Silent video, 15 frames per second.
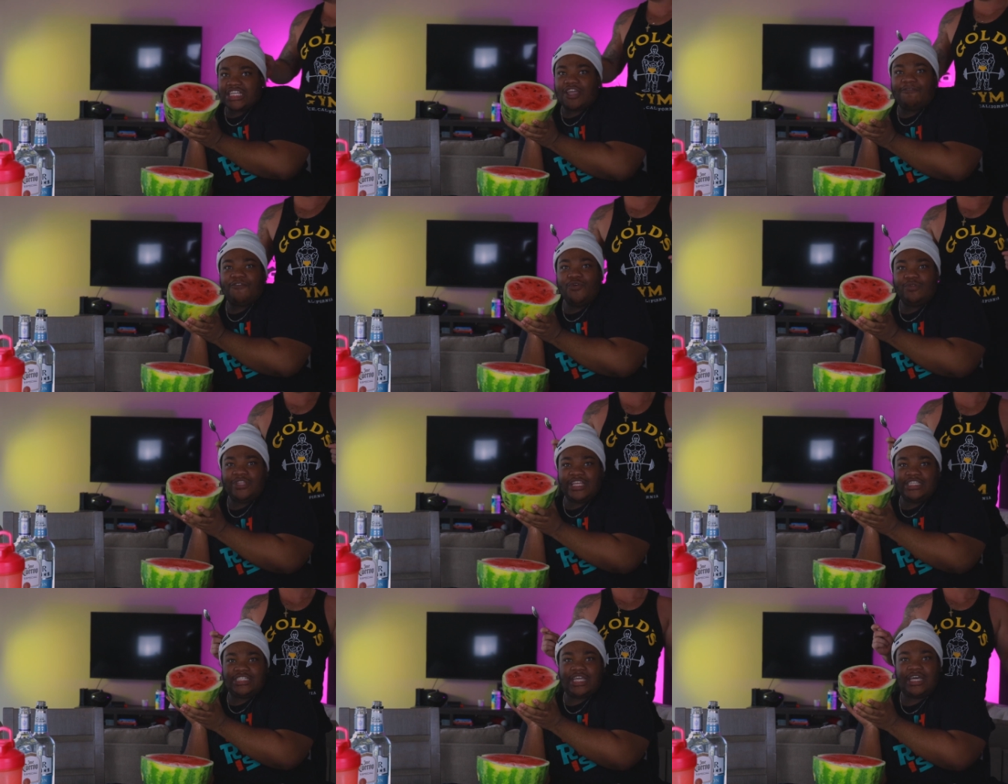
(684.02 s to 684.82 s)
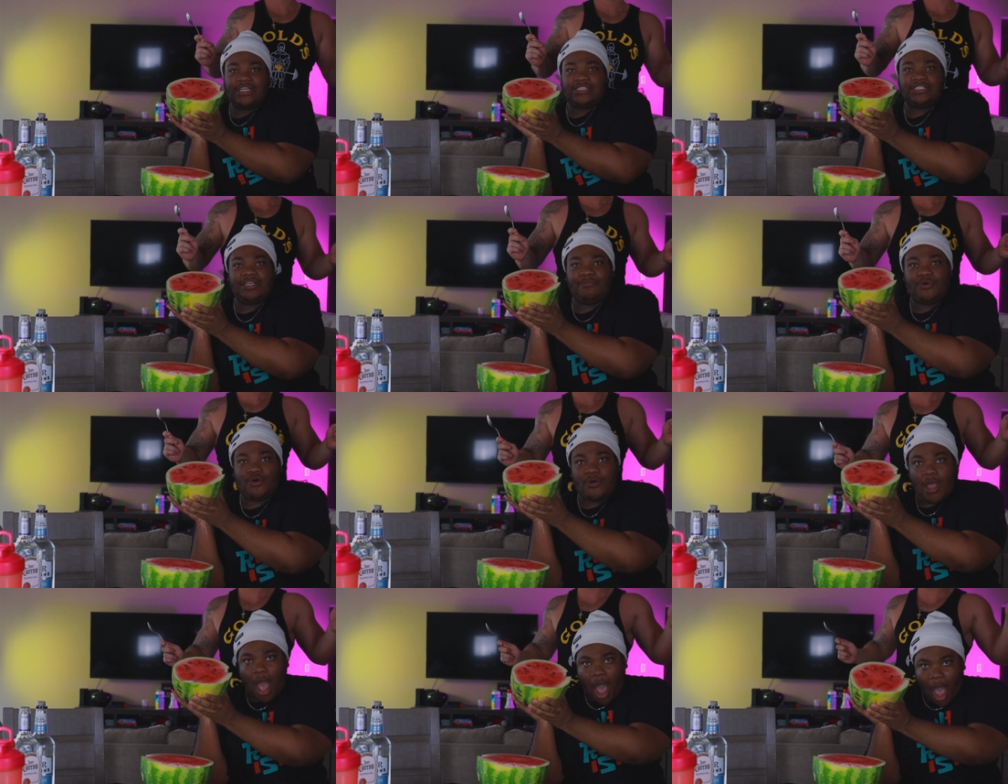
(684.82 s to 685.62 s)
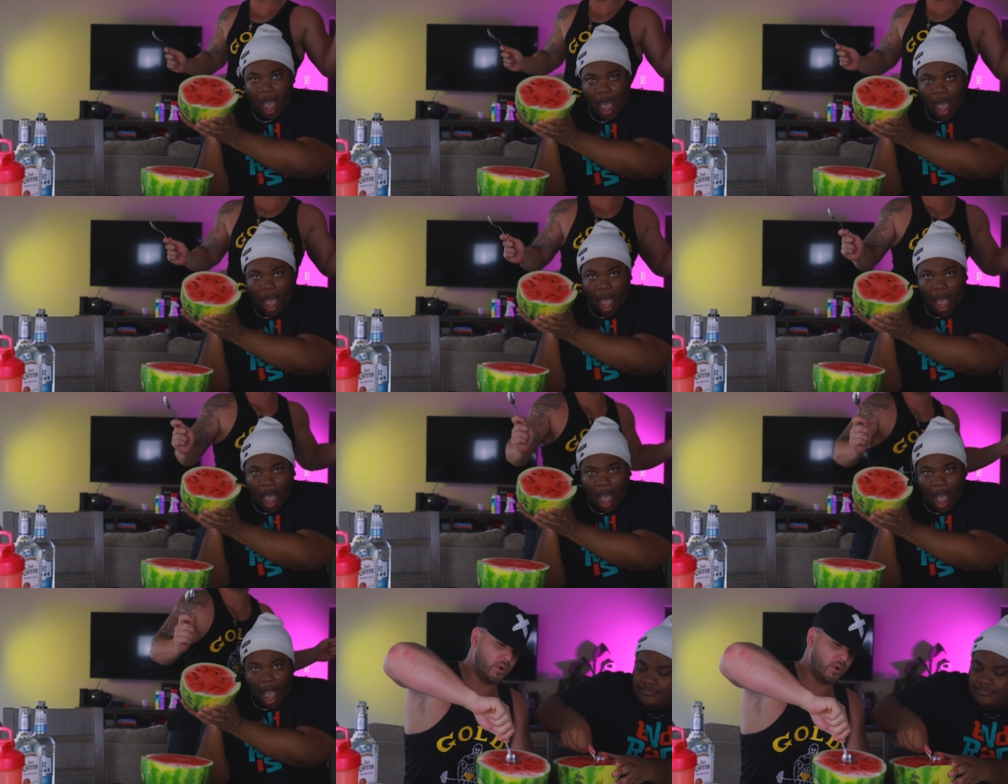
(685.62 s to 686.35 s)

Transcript: It's like a fruit ninja symbol. Yes.